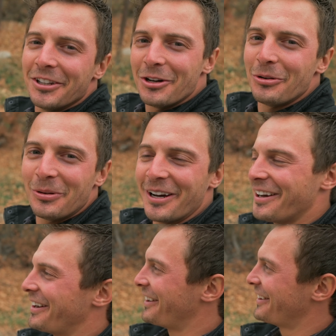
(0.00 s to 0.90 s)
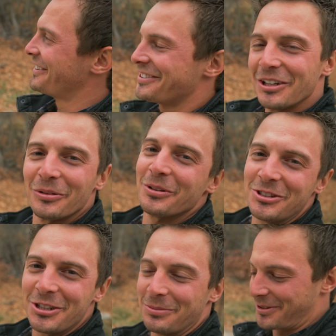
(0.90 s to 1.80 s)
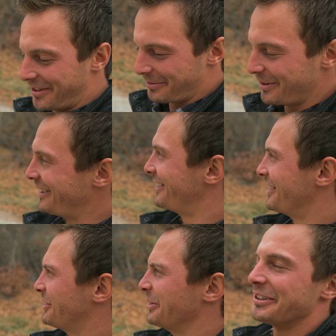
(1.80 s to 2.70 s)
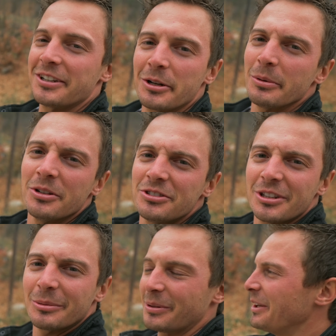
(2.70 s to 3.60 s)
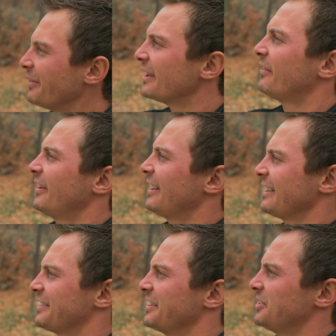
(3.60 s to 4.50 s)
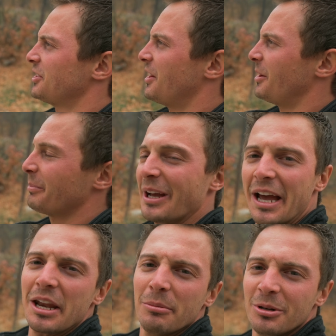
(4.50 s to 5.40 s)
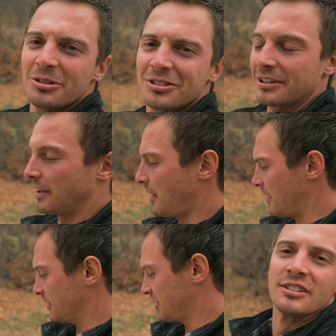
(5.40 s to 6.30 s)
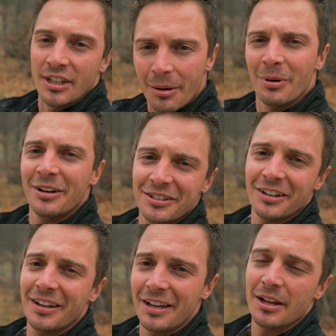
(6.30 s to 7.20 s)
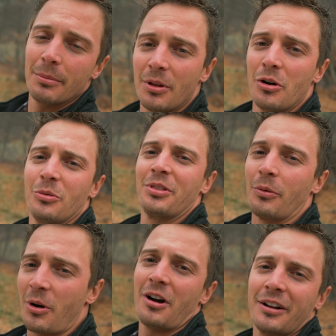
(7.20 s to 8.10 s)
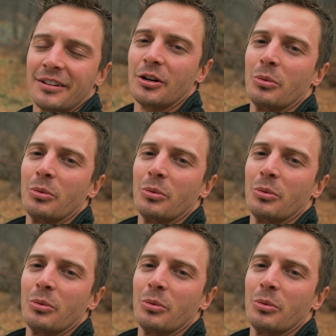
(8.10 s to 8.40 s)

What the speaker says: no way that Silver Jeep's gonna beat the twin turbo Jeep, even if he gets the jump and a boosted launch. Somebody's gonna end up though with a rock in their